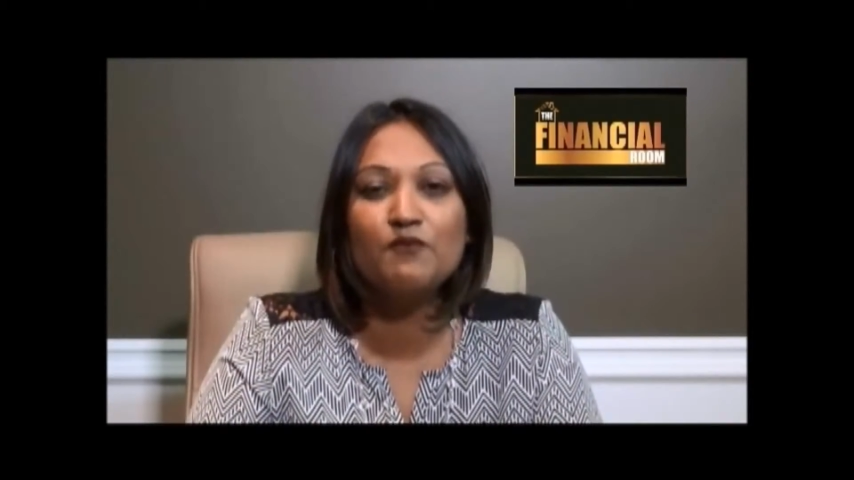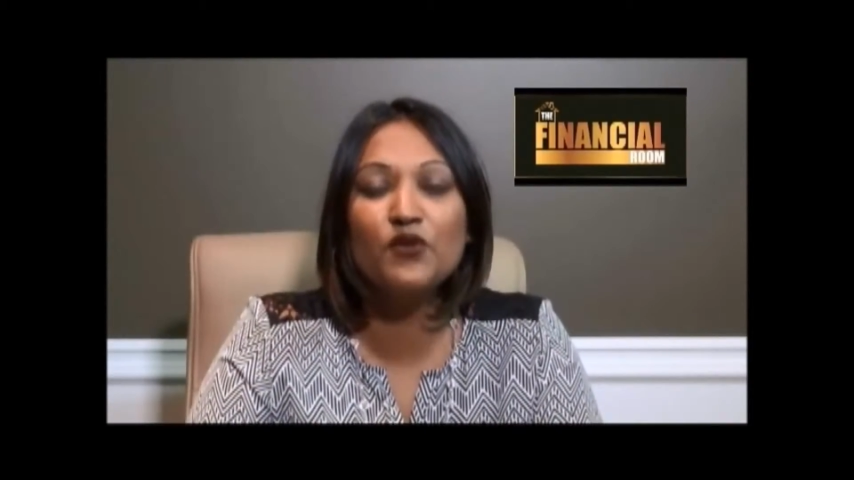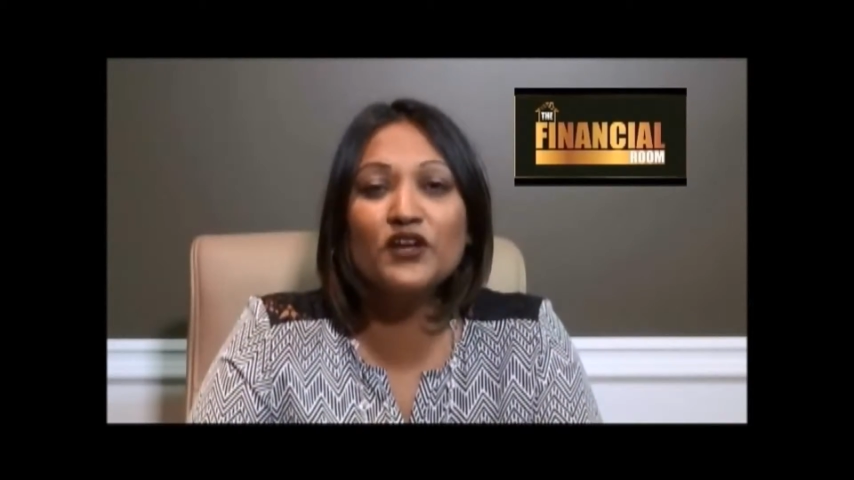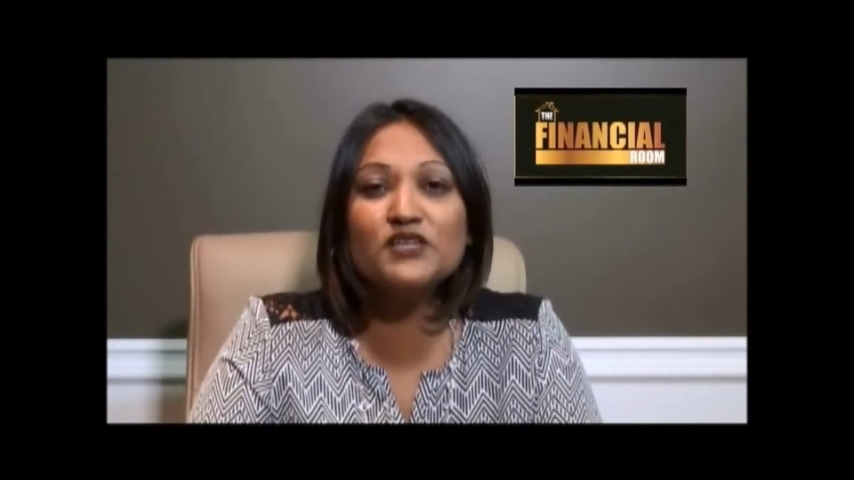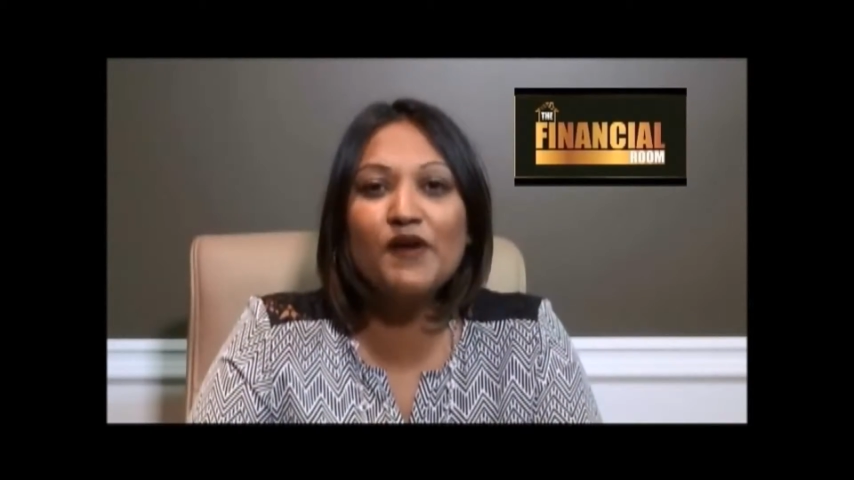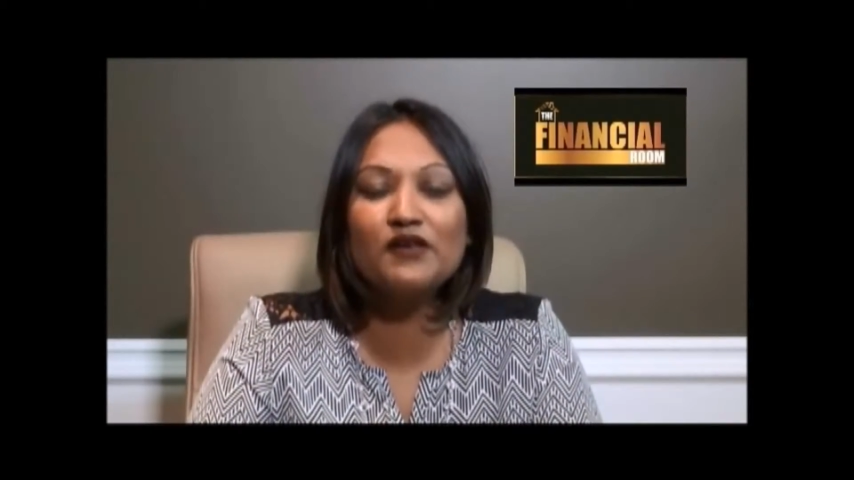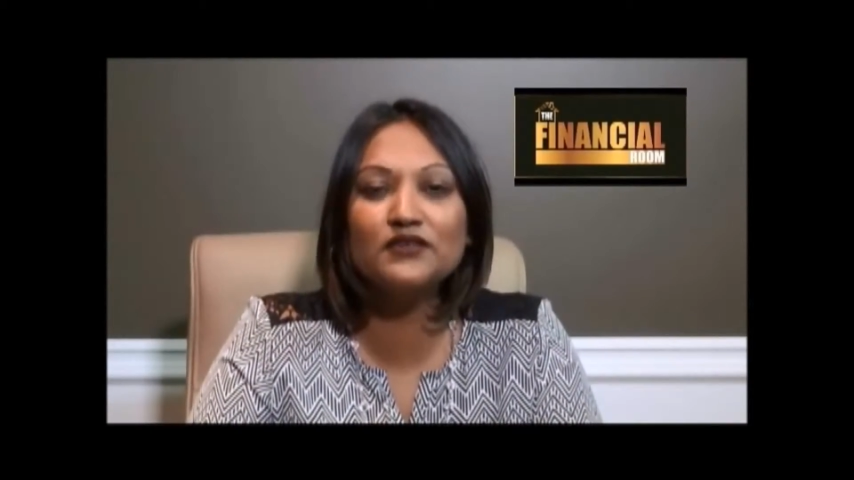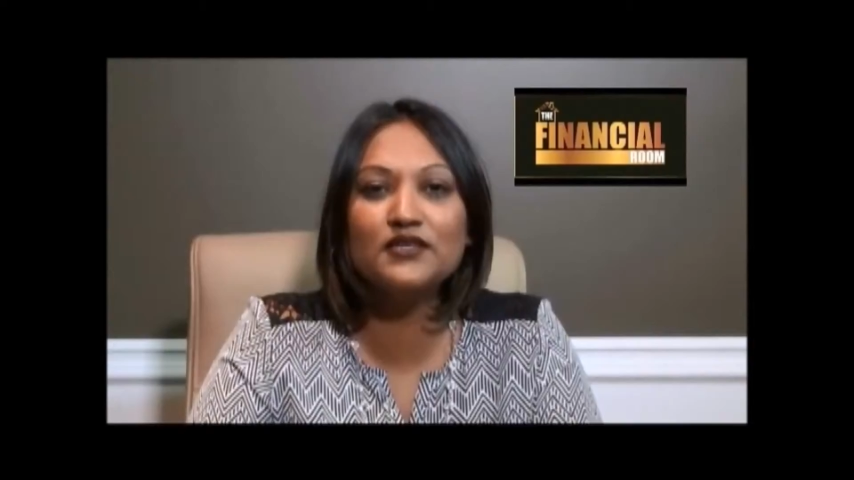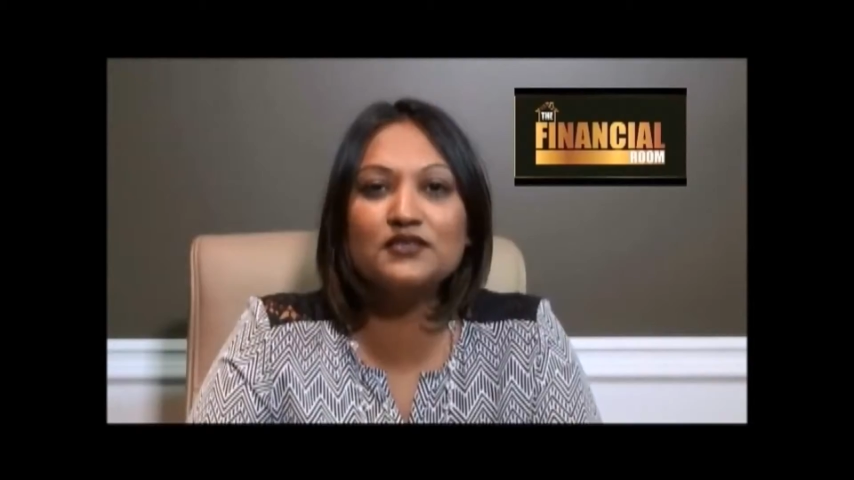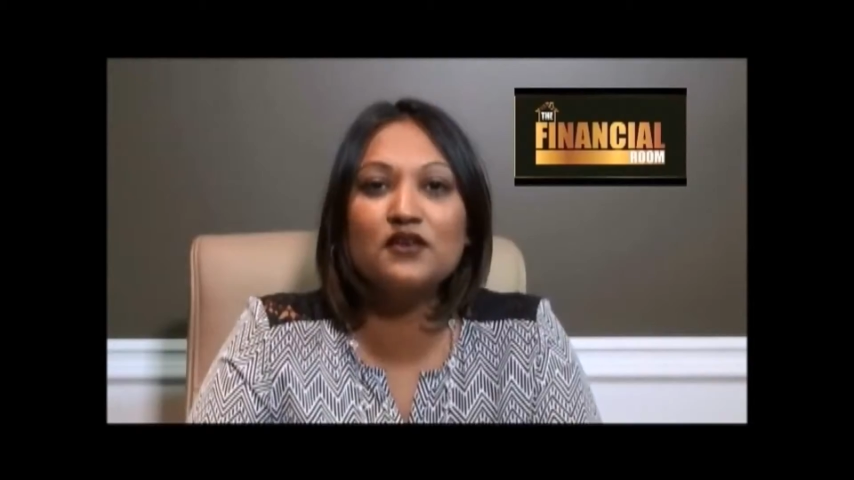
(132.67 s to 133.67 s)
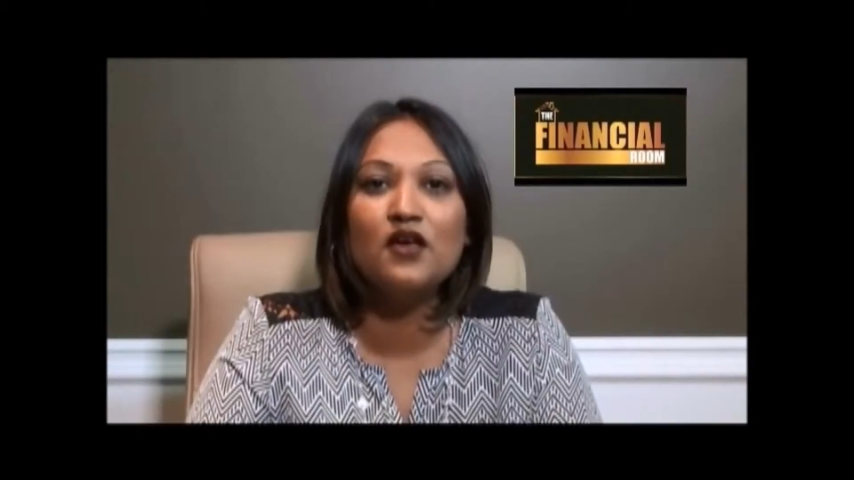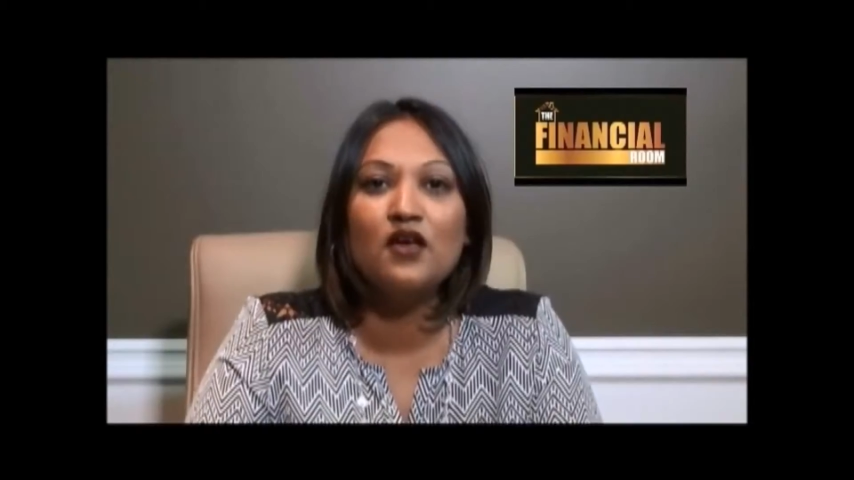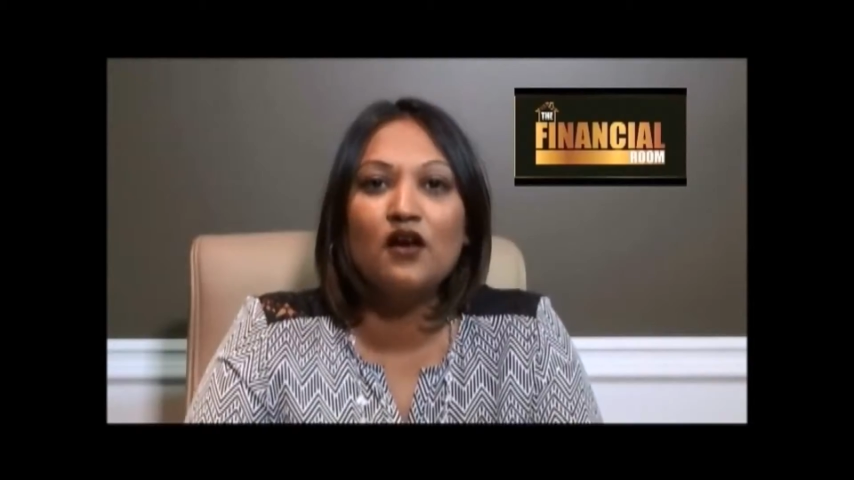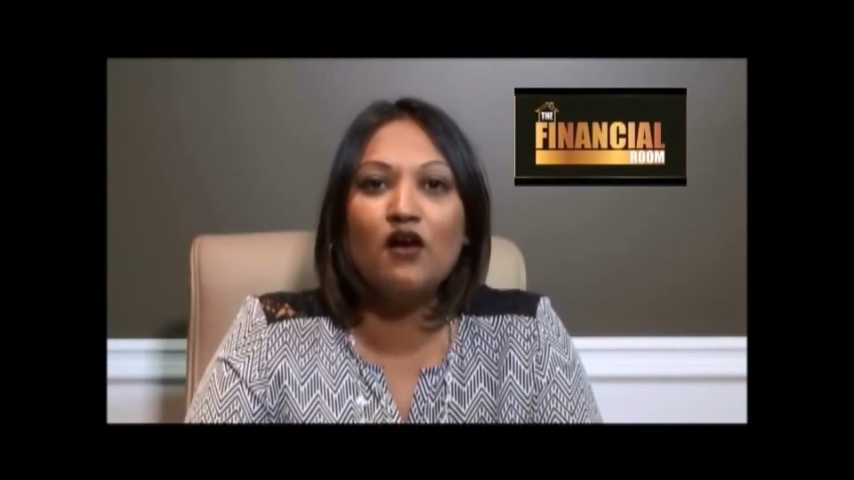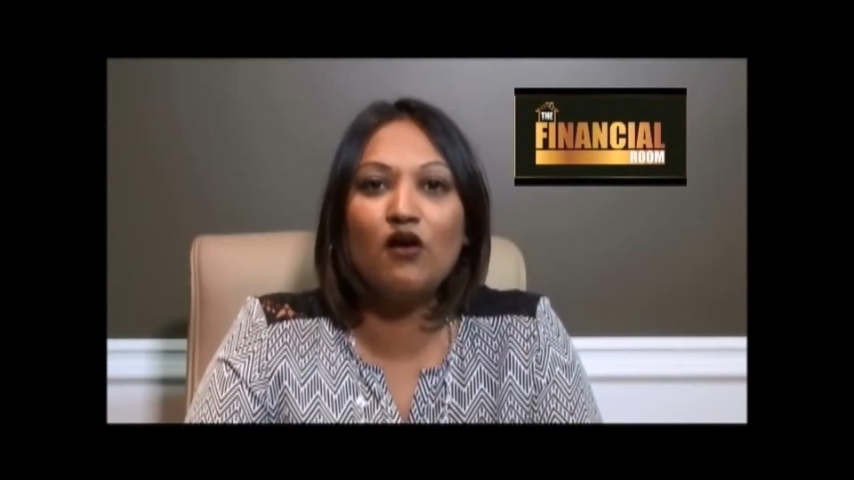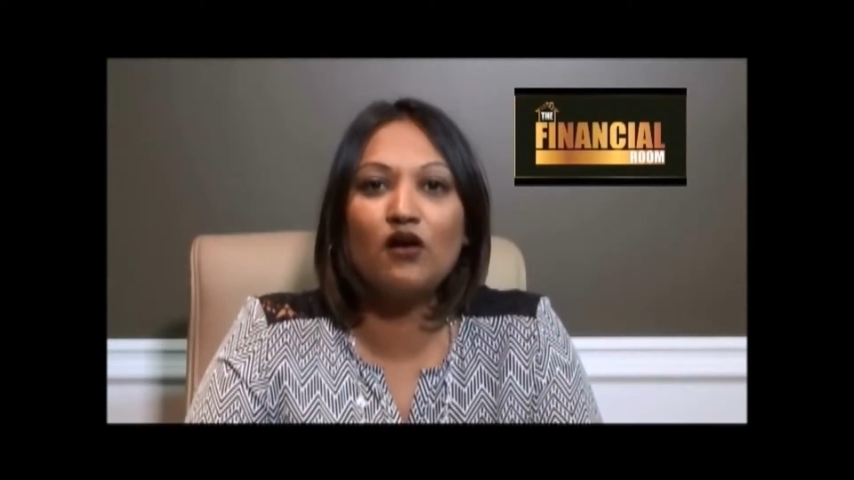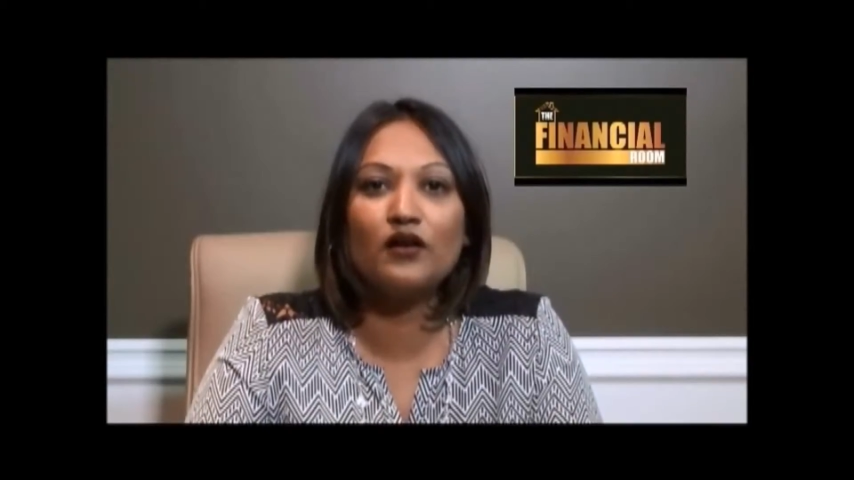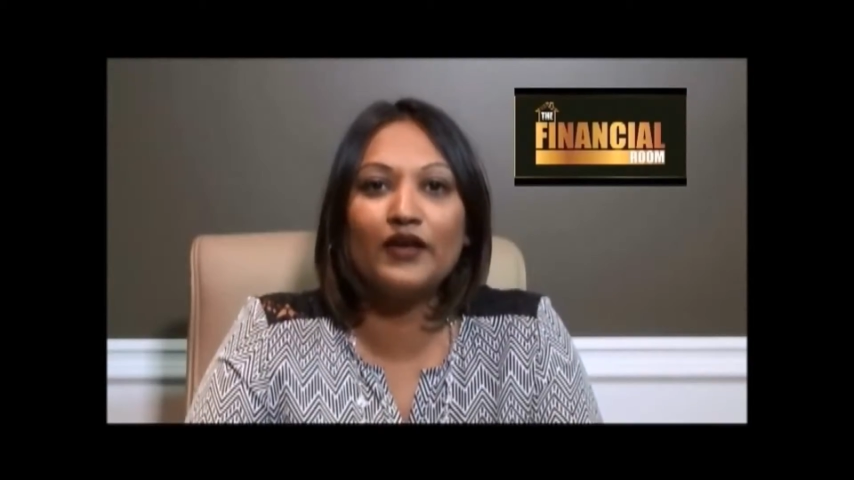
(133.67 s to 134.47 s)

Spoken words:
Mortgage penalties are